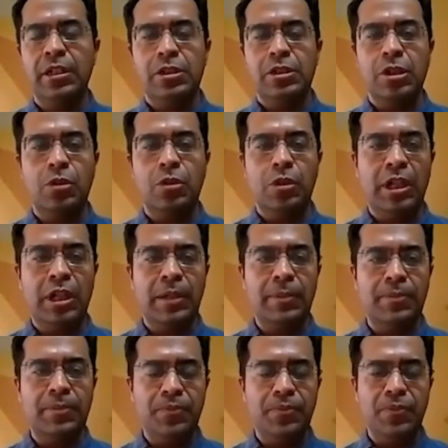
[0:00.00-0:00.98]
So
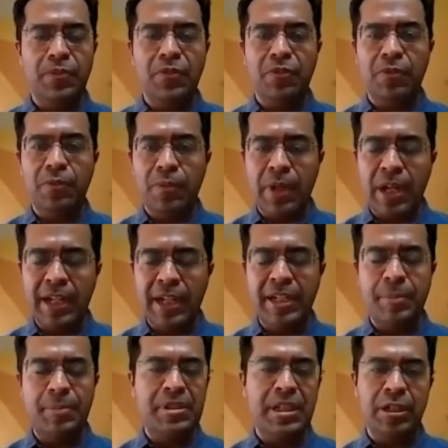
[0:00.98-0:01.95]
I
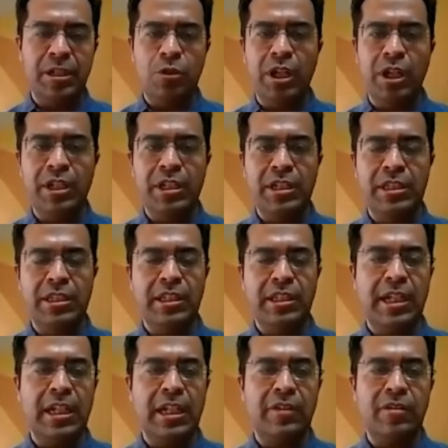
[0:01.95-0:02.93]
represent KoineArth,
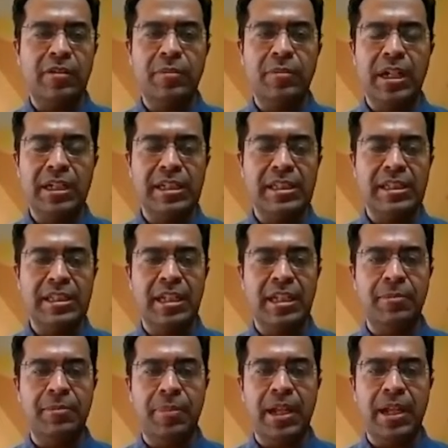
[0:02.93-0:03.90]
and our markets
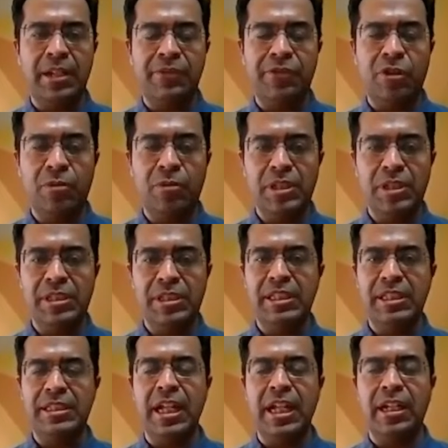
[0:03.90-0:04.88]
and platform is
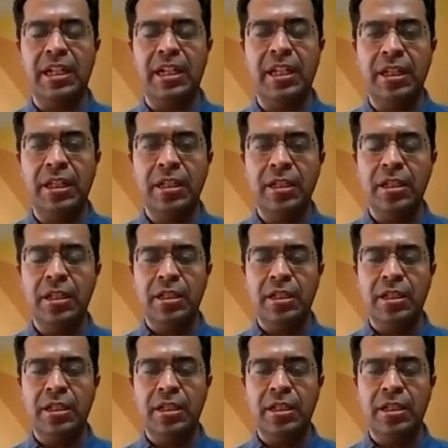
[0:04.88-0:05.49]
exactly